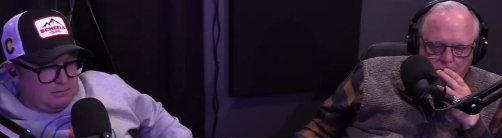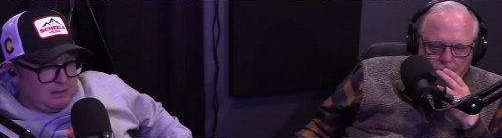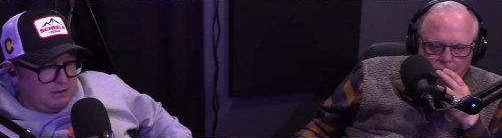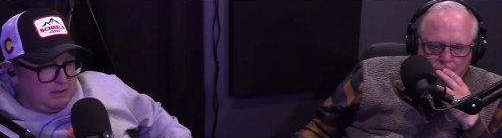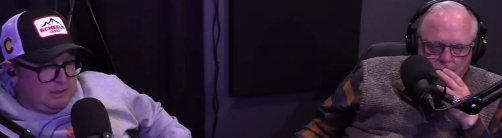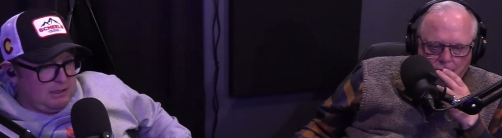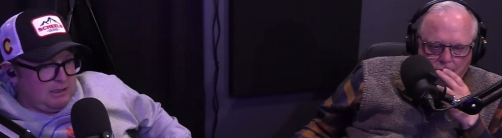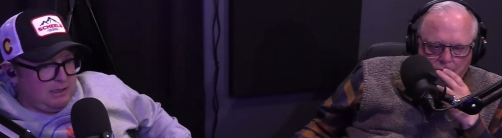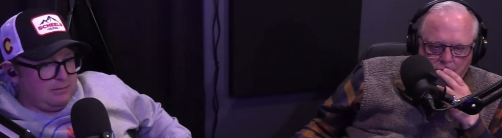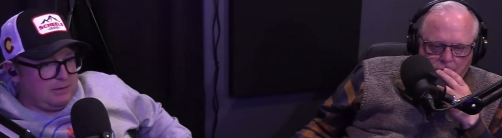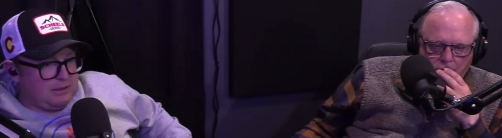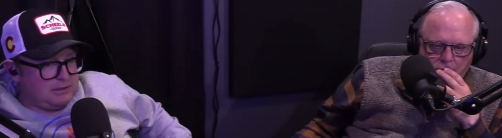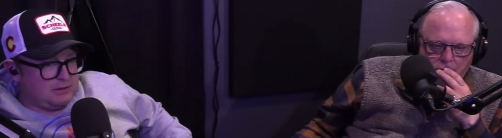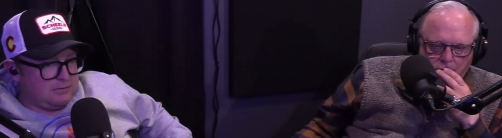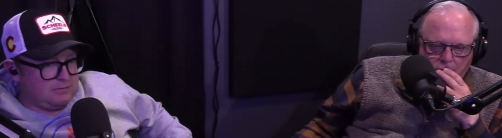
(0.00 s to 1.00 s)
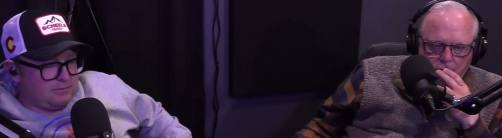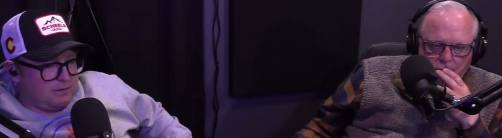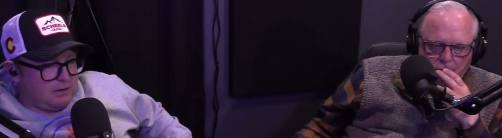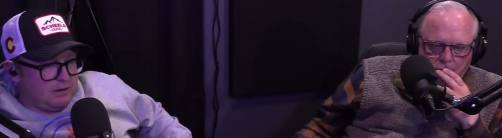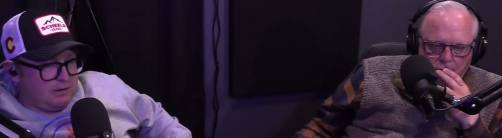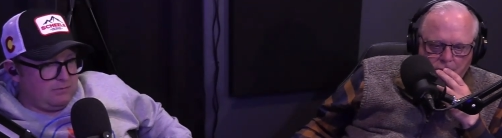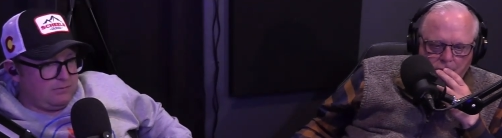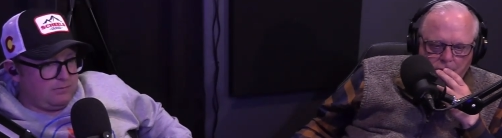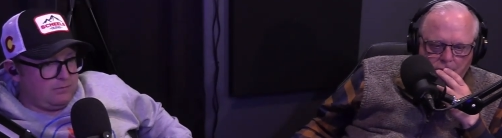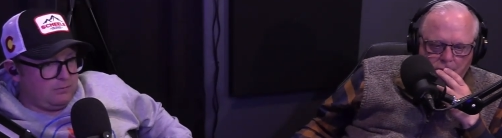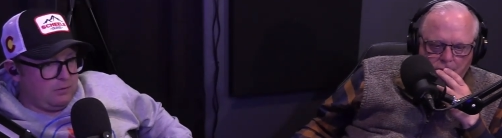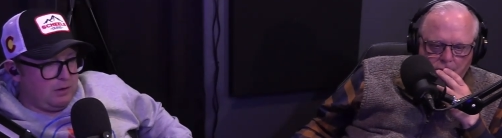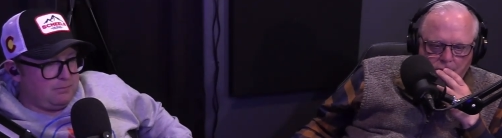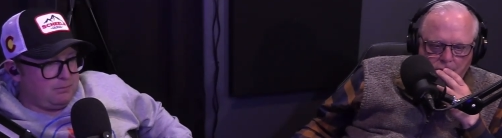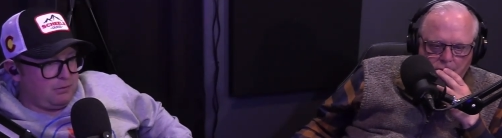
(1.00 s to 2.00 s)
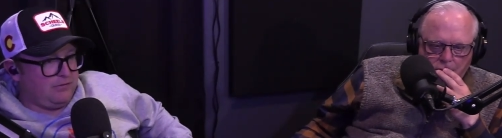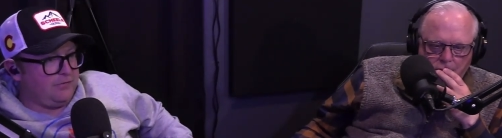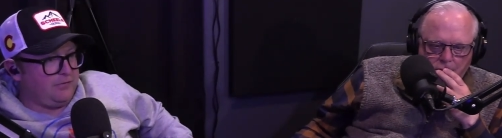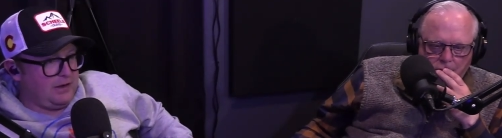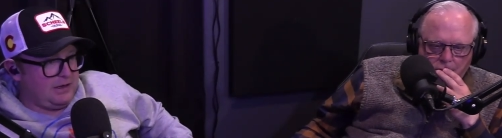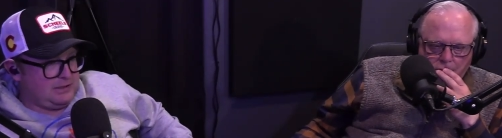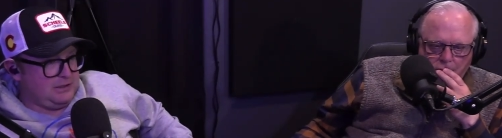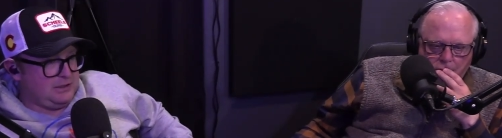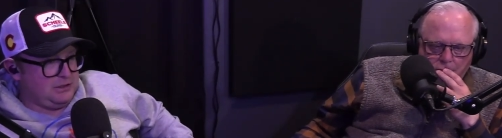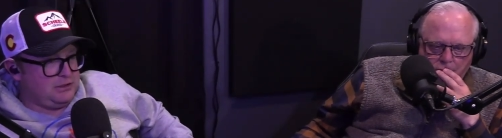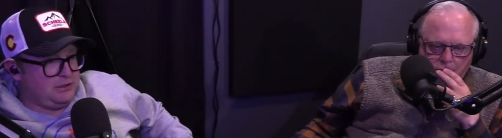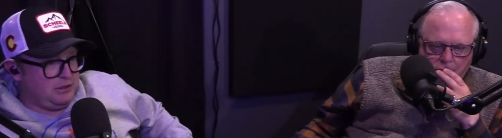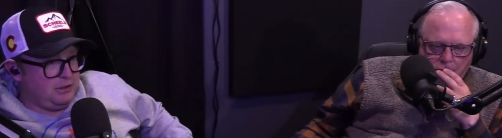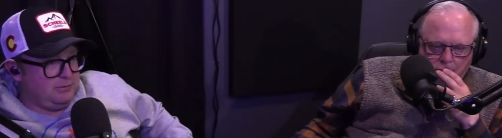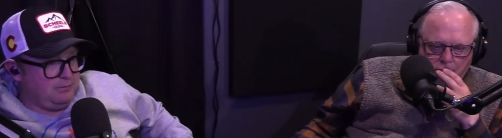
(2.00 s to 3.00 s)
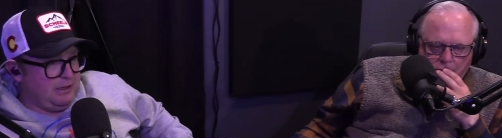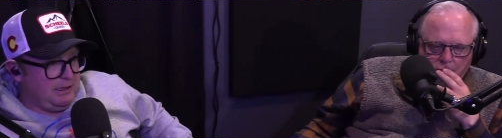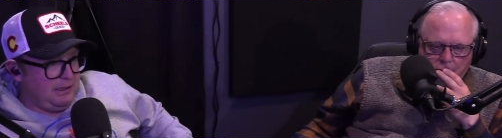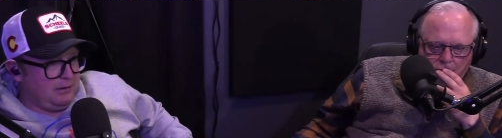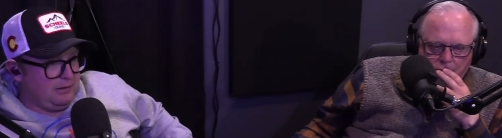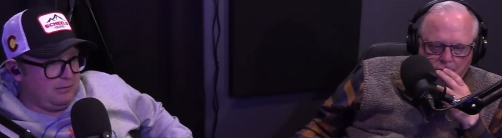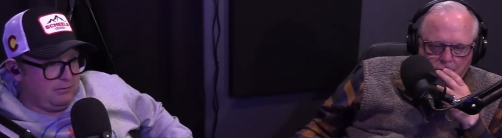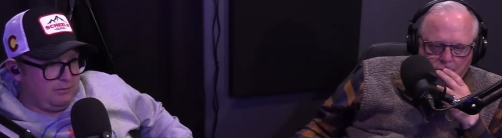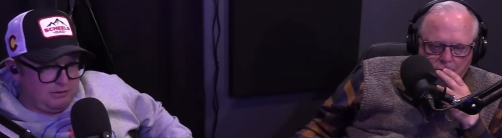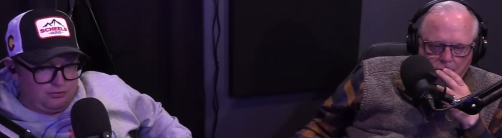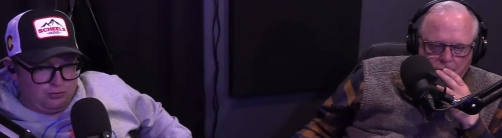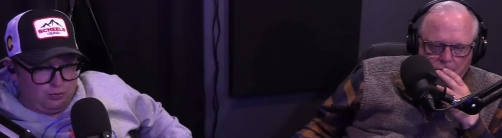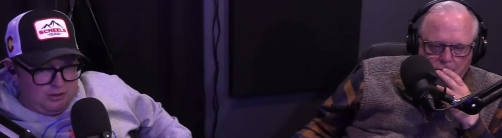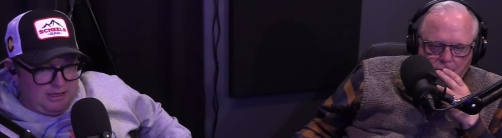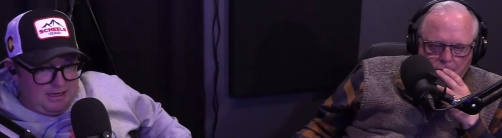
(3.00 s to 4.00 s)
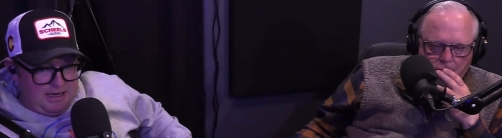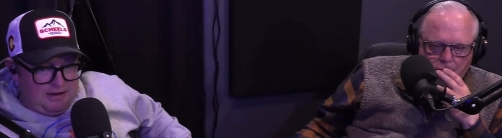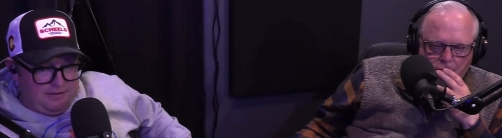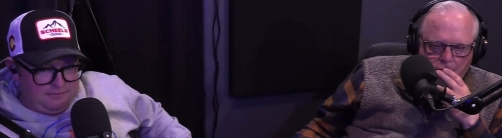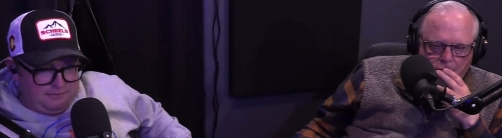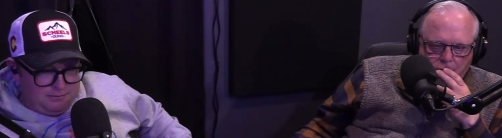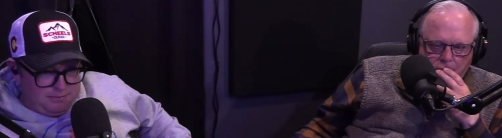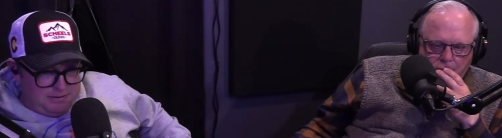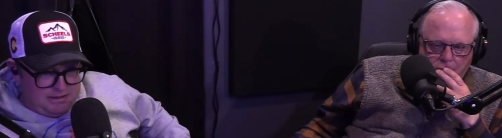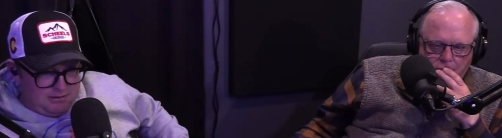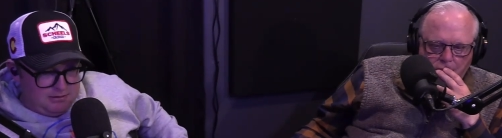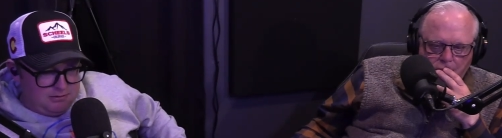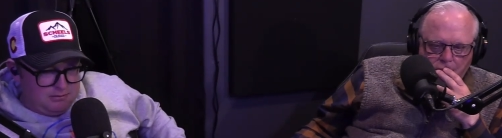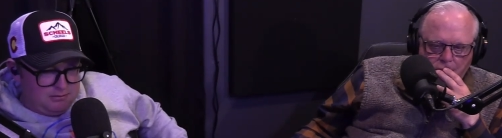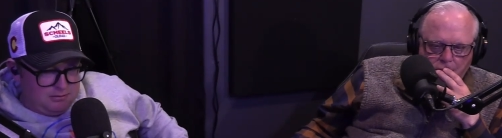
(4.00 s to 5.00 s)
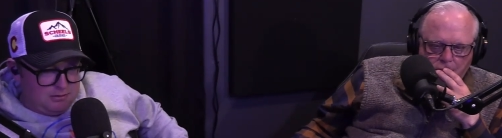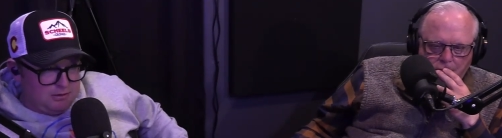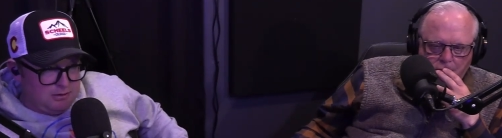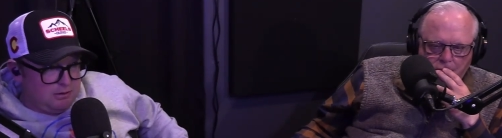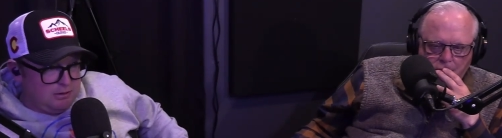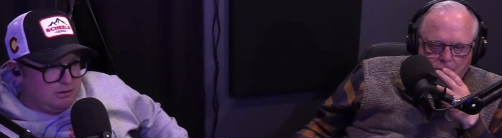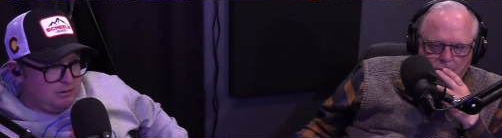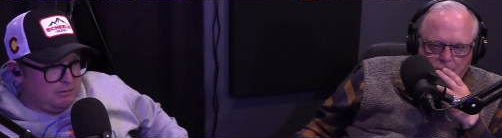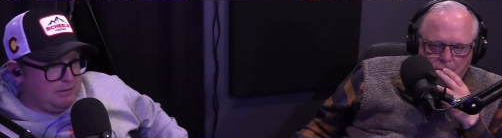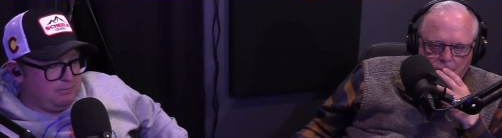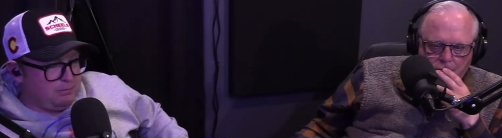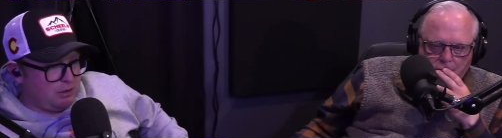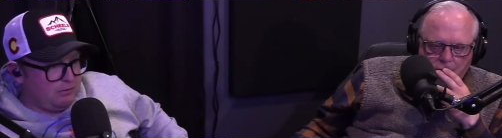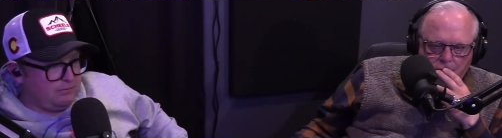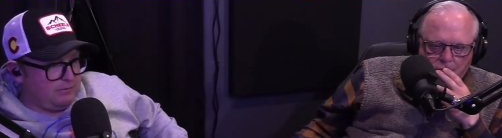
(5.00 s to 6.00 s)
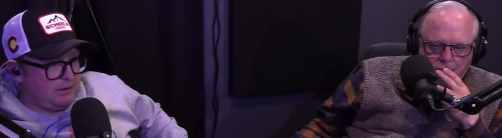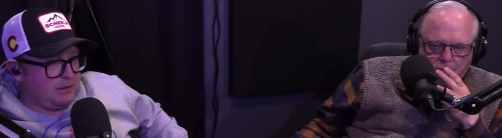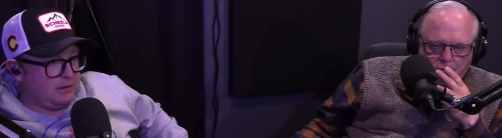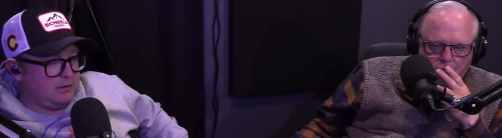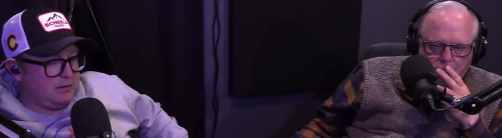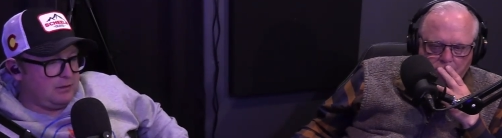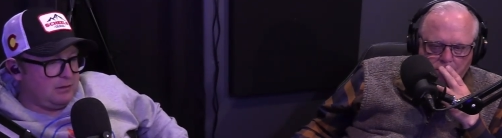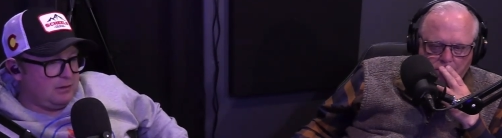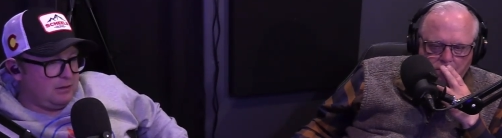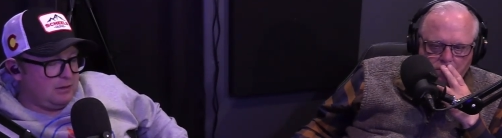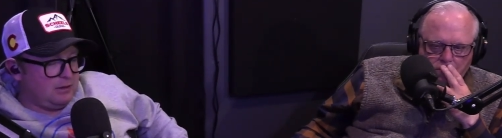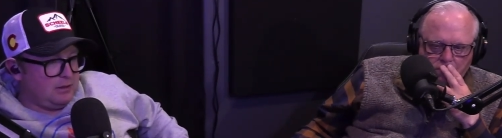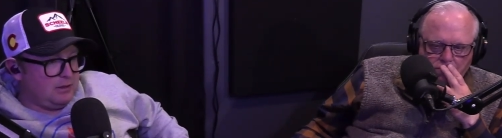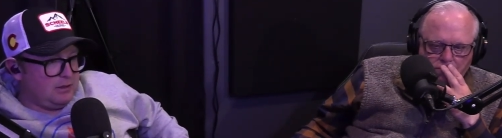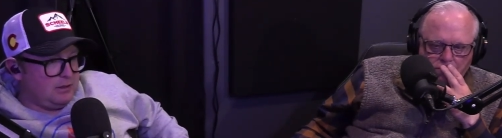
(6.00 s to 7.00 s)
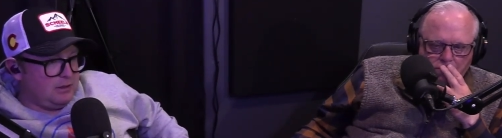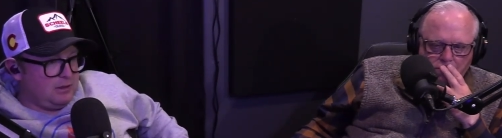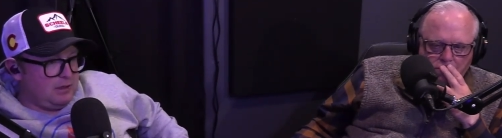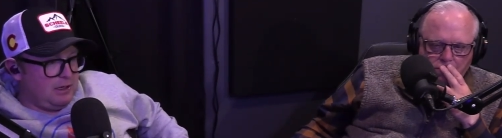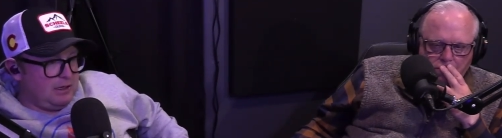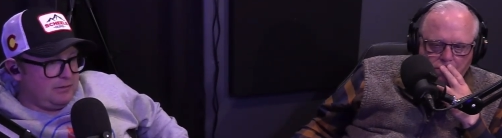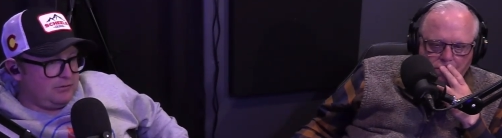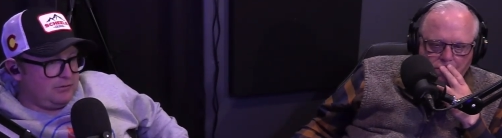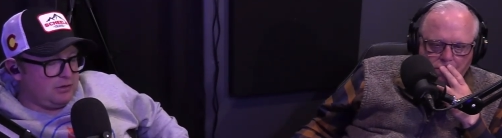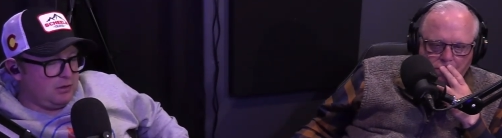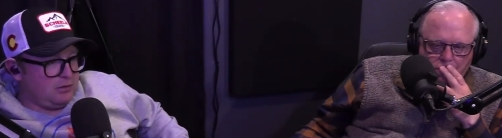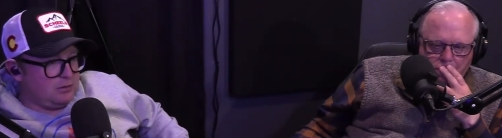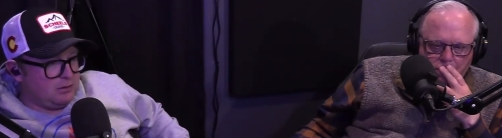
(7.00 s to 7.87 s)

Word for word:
Speaker 1: an image of, of what perfection should be. This is what I have to be to be perfect. And so